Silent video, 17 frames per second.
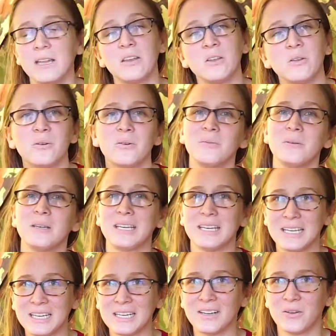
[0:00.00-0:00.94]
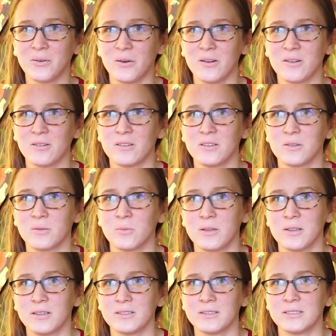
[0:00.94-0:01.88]
you don't need a ground cloth
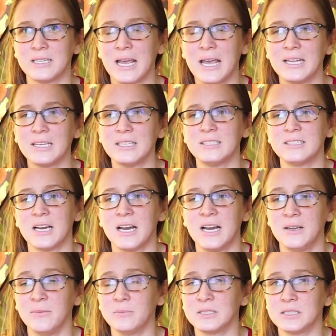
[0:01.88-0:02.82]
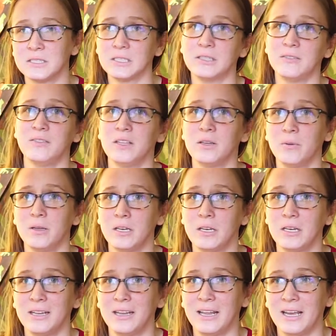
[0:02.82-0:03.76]
with this tent. I'm still of the
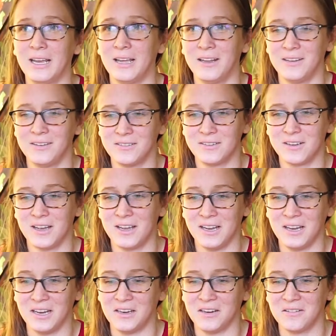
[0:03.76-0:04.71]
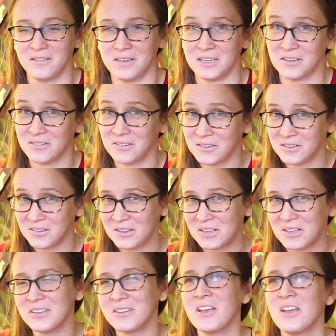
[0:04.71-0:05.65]
opinion that I need a ground
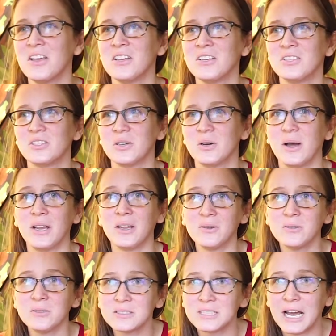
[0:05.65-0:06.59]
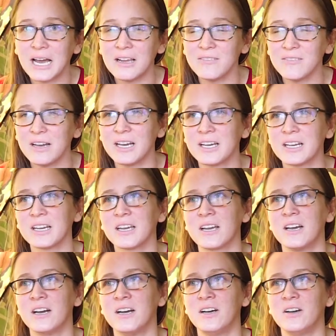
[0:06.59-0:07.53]
cloth, so I use Tyvek.
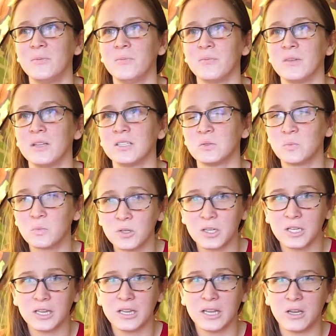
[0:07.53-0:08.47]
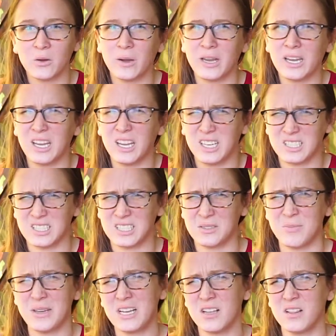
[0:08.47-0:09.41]
It's pretty lightweight. It does
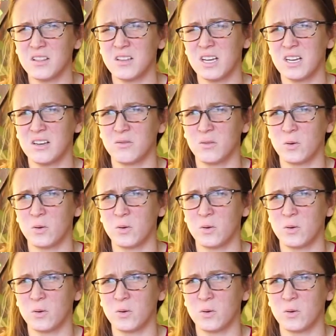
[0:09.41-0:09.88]
make a lot of